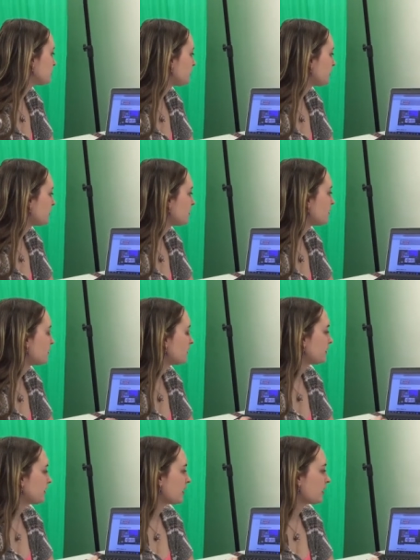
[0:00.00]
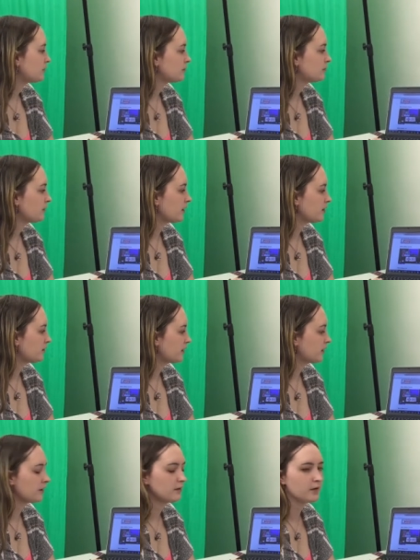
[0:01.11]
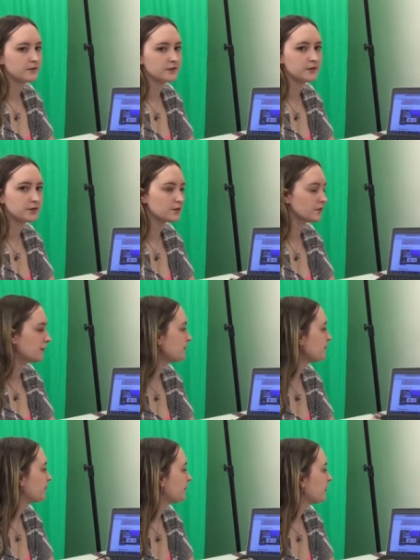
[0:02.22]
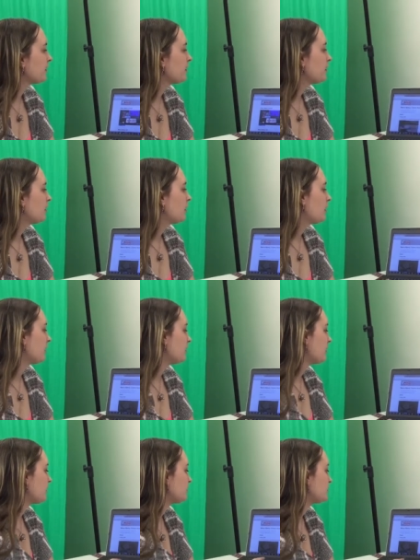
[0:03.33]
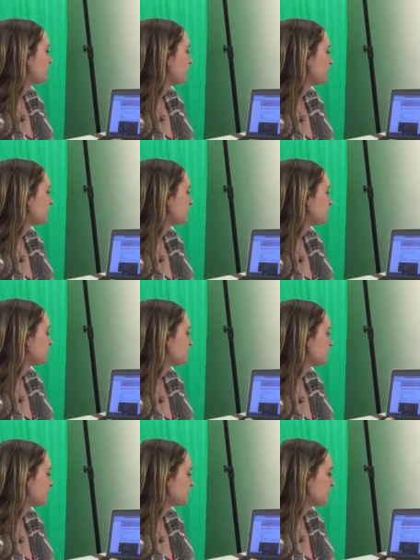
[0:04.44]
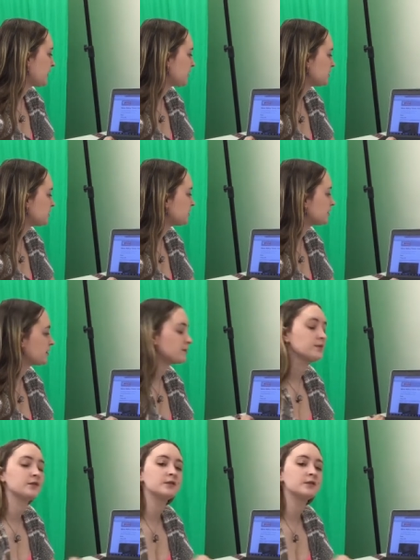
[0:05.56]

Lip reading: click on the little how-to right over here on the screen, and that will take you to this page, and it's also